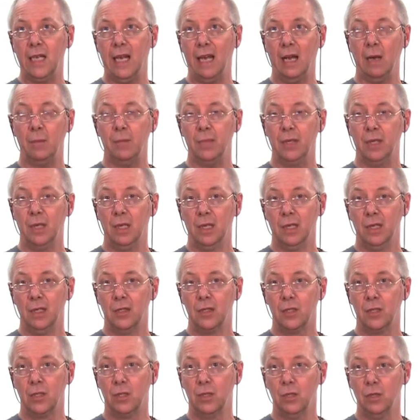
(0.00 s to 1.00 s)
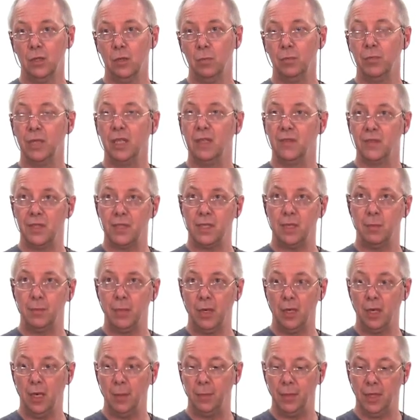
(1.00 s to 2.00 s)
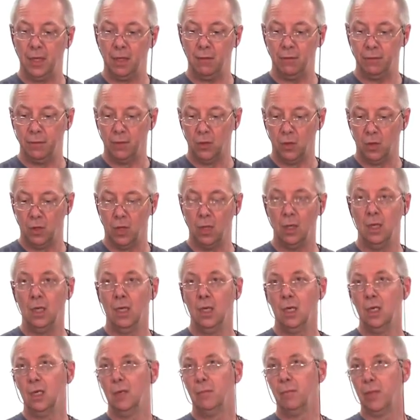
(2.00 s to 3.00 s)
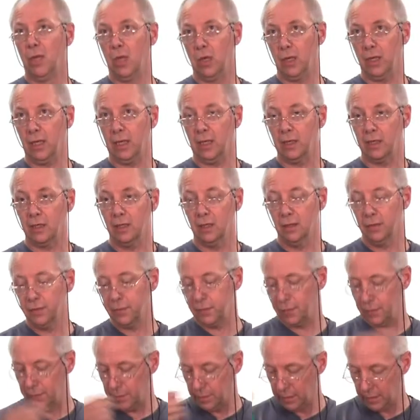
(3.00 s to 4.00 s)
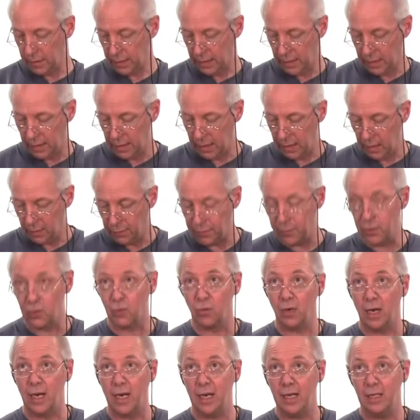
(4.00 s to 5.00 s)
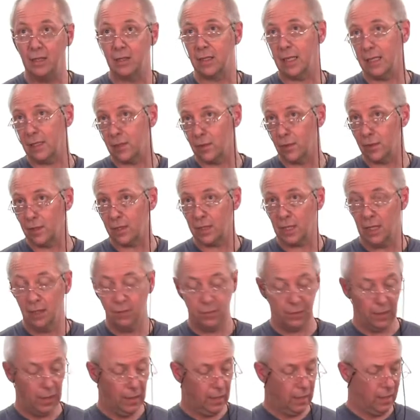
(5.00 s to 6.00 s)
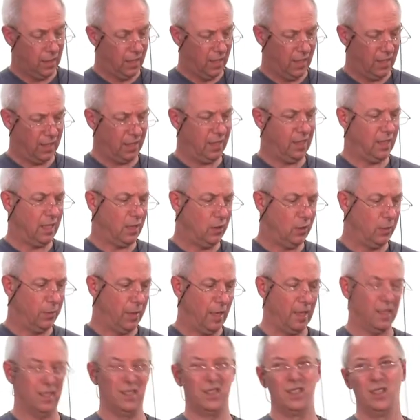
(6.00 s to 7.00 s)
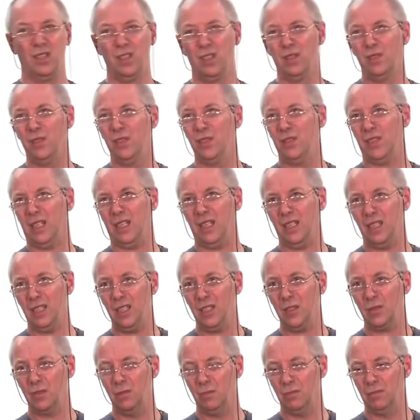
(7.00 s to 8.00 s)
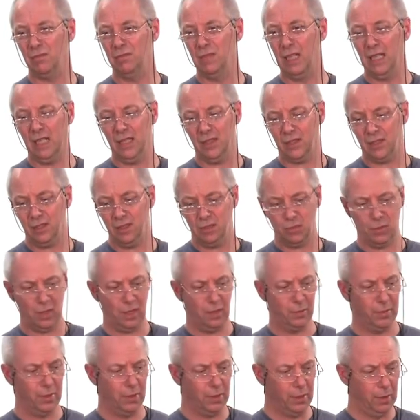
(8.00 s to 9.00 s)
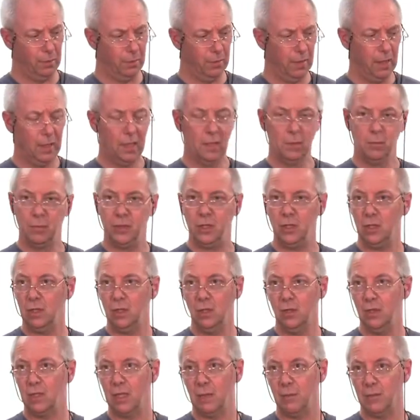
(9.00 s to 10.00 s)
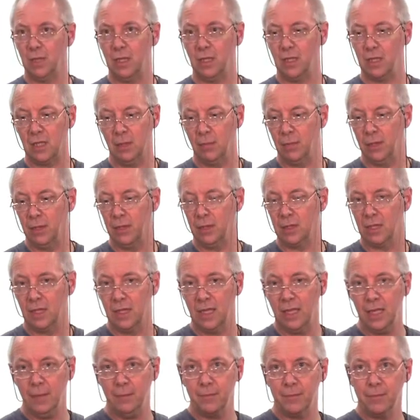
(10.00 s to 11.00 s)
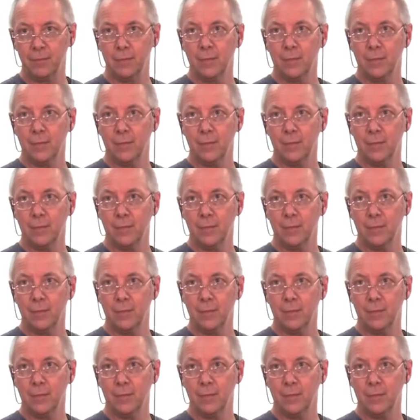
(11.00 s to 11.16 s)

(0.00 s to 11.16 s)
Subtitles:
cap to PVC piping for blocking it off, for drains, that sort of stuff. I think they were about $1.50 each from Masters when I bought them, but you can use something similar to that.